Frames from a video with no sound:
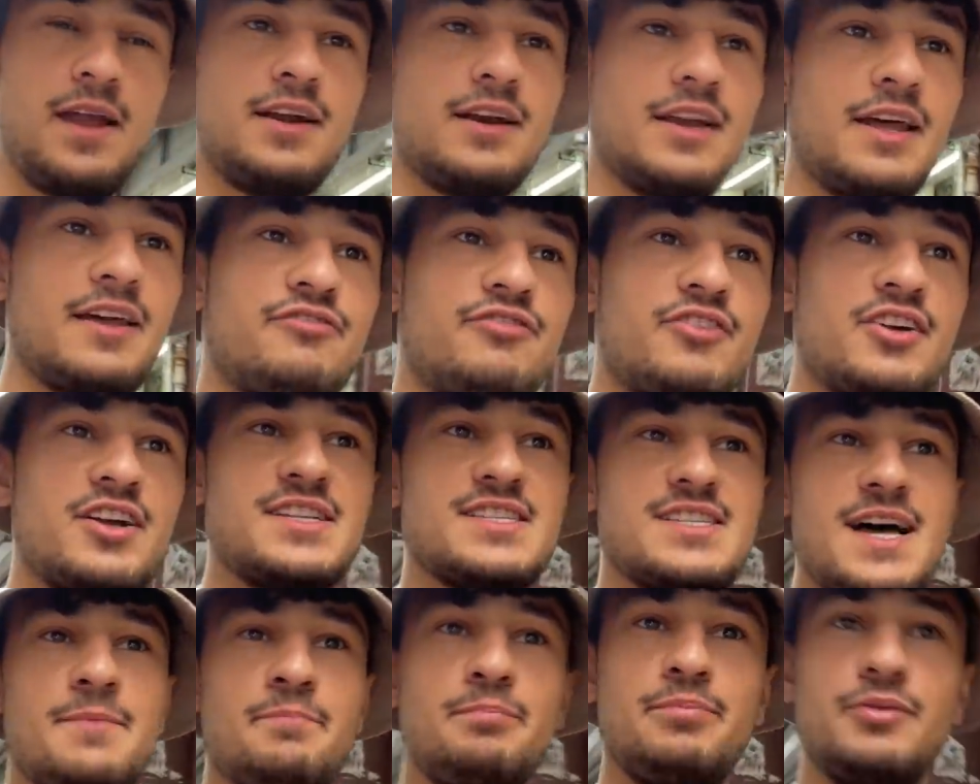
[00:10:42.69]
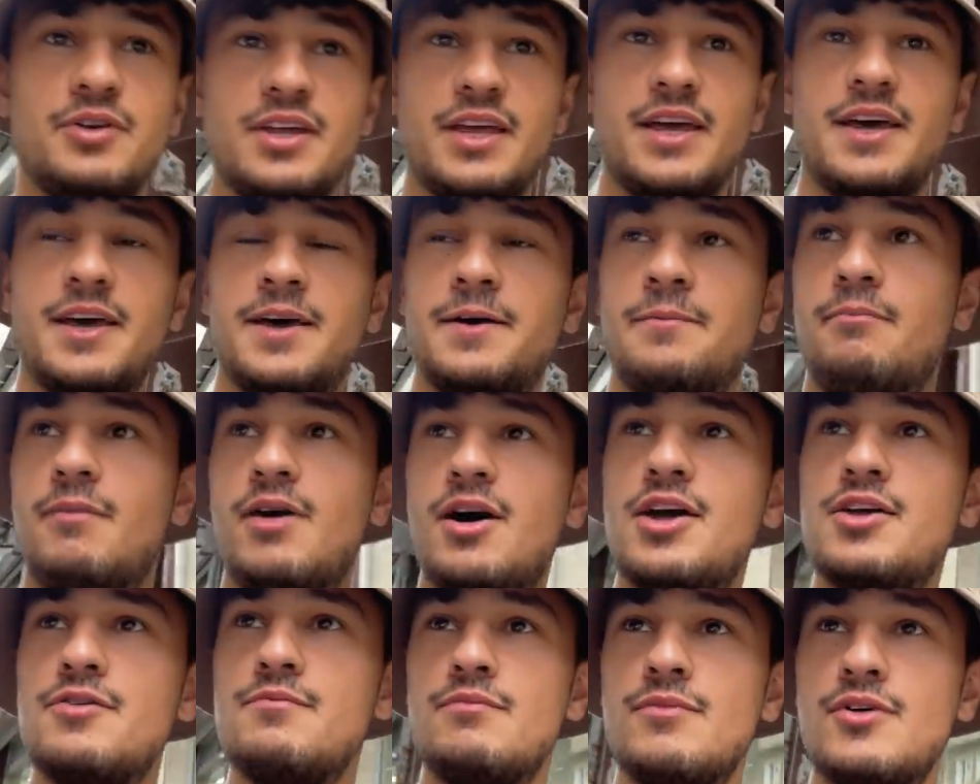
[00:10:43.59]
Like for example, yeah,
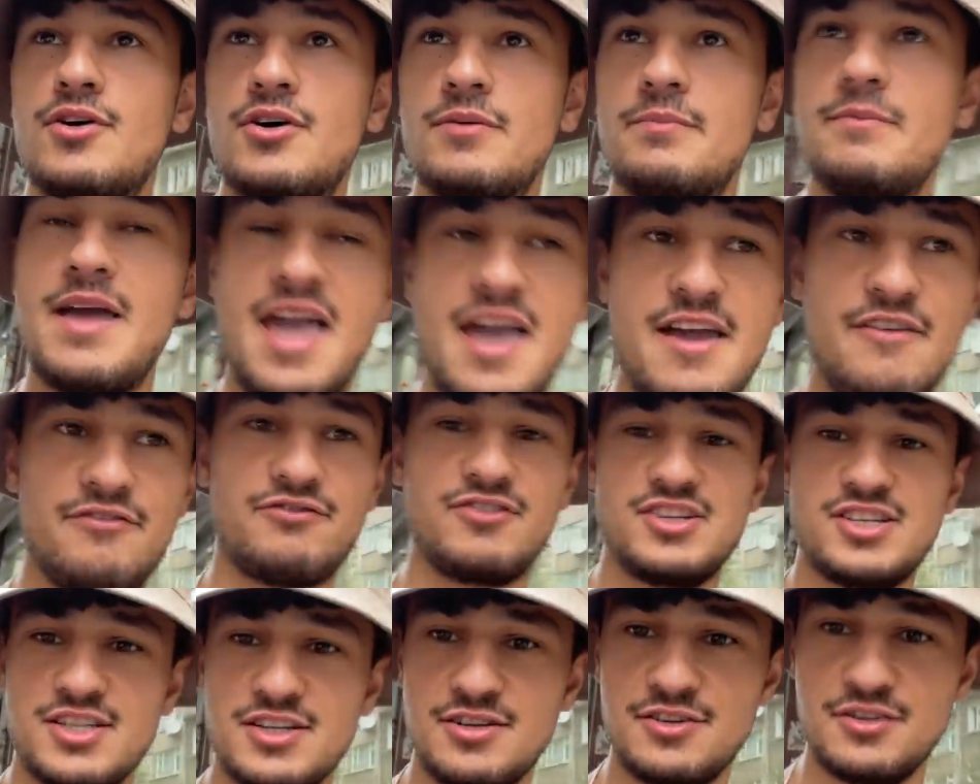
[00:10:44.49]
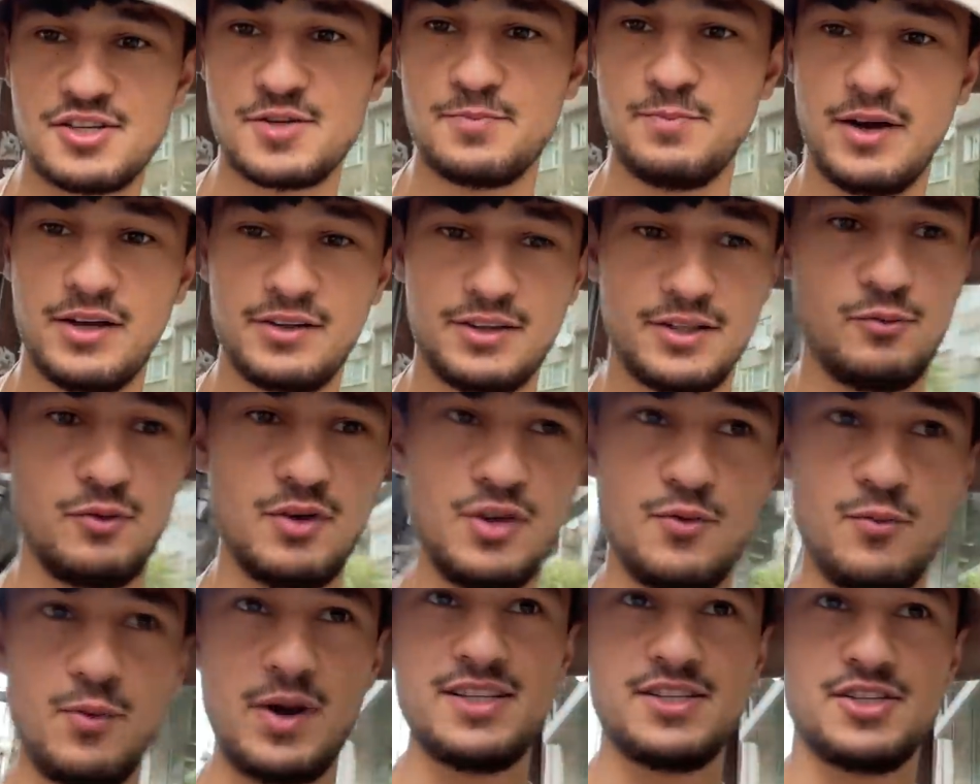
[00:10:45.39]
my mom, every single spot that
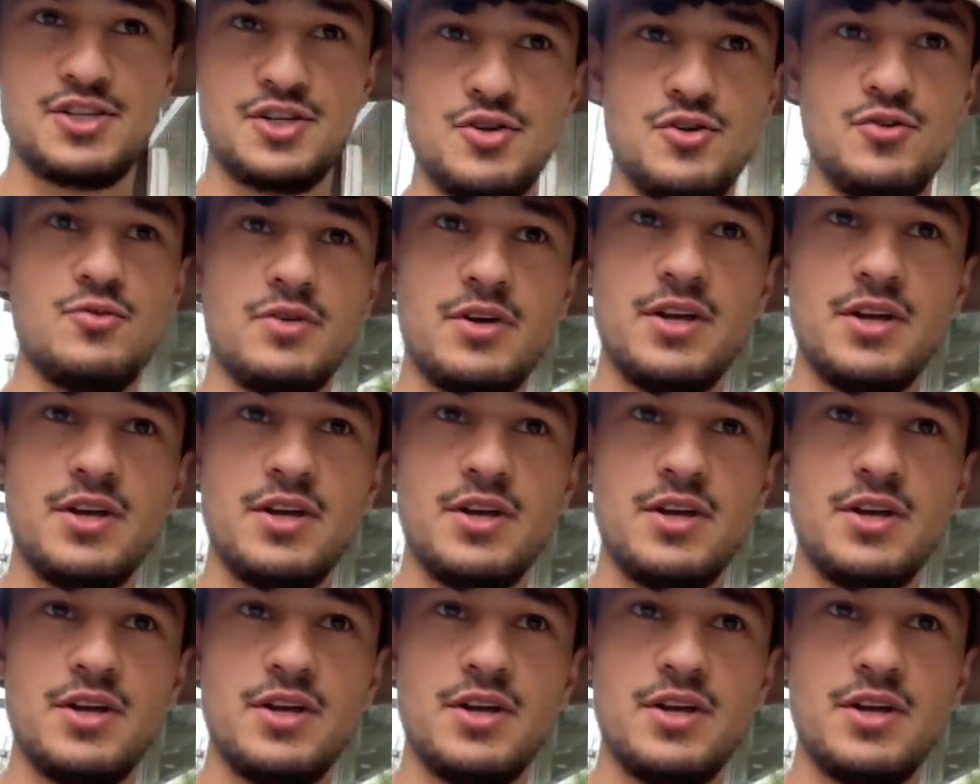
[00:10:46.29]
we went to,